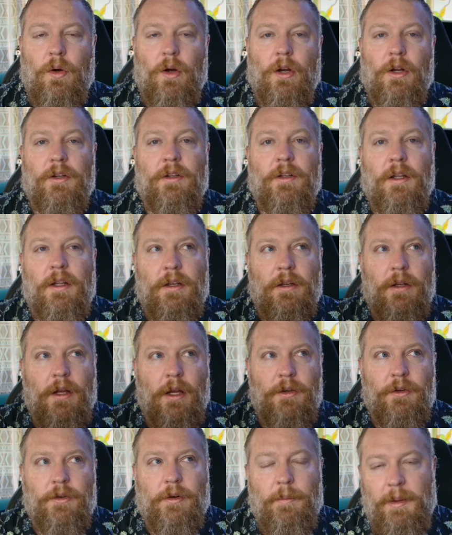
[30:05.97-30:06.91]
aren't in
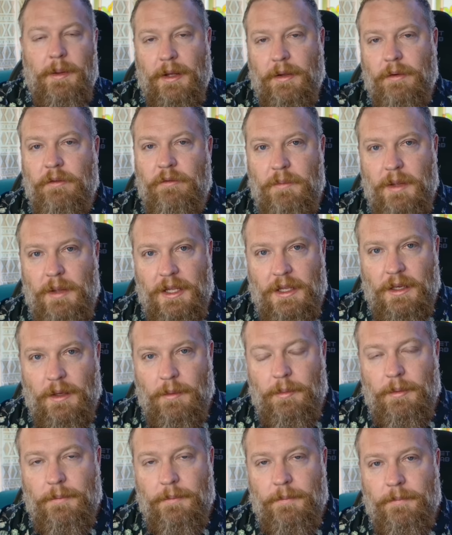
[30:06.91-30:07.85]
under a pound of
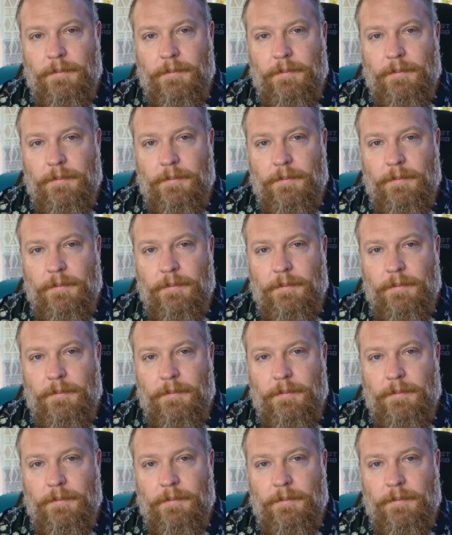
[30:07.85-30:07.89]
makeup.